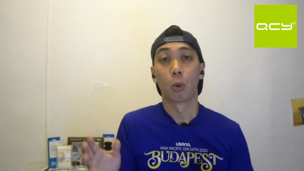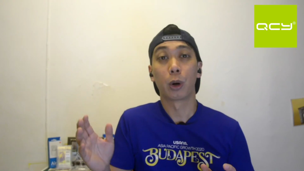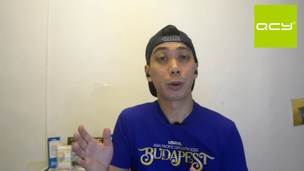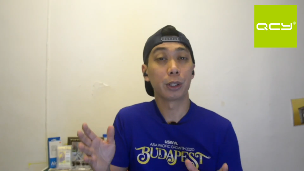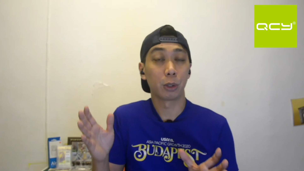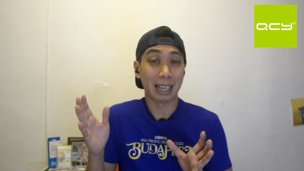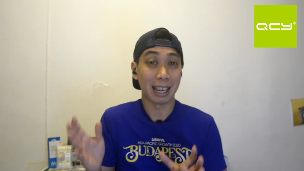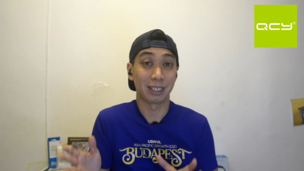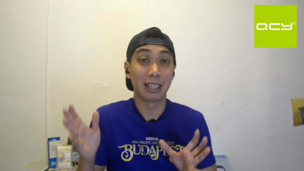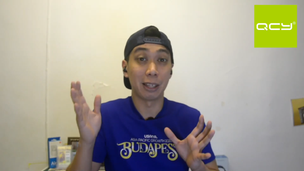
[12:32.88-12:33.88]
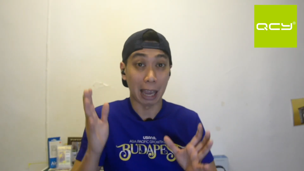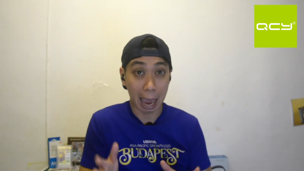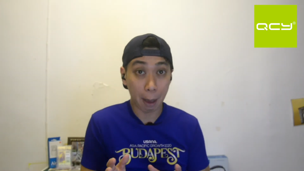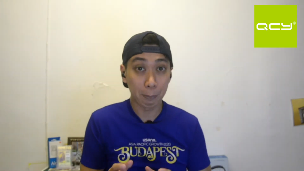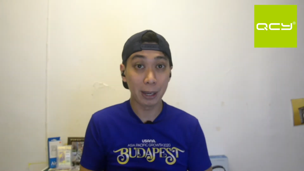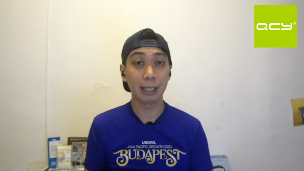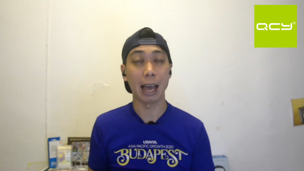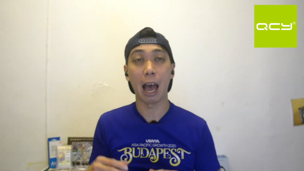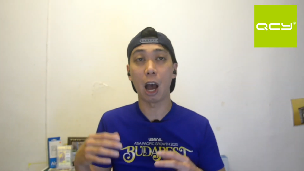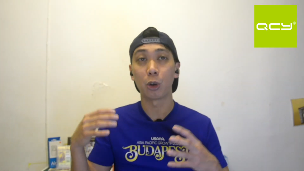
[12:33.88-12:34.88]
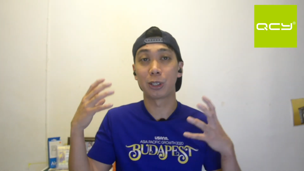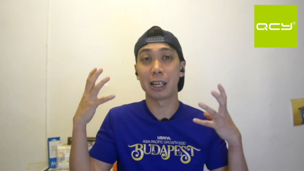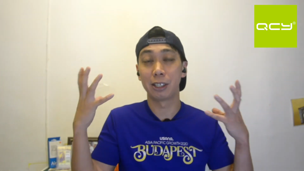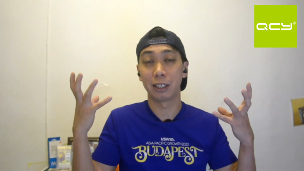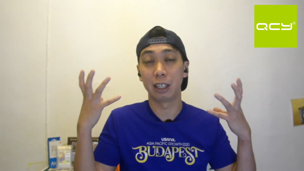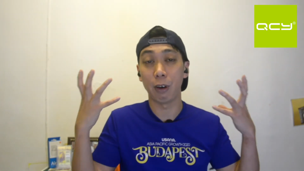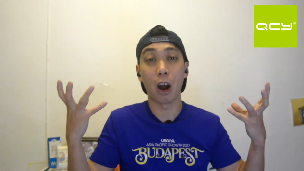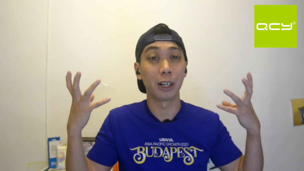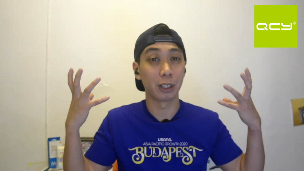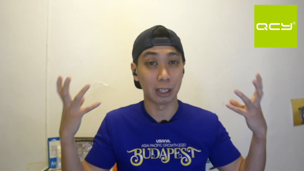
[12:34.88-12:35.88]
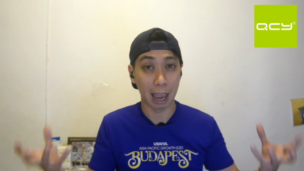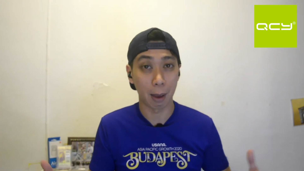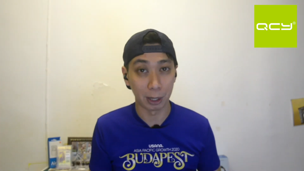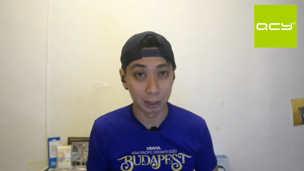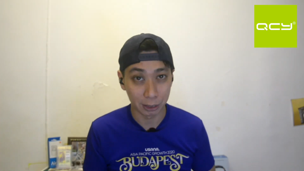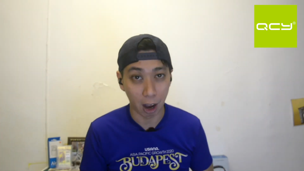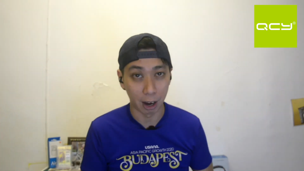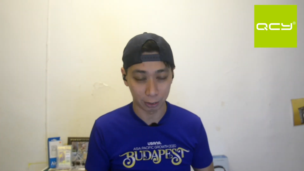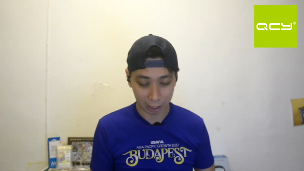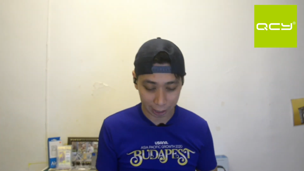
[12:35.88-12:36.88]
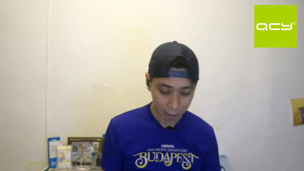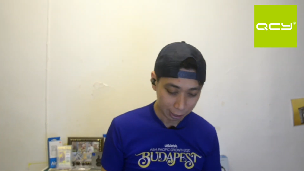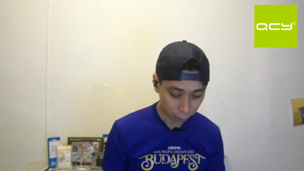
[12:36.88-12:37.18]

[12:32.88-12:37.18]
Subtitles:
We're going to test the tapping, how sensitive are the tappings are, okay?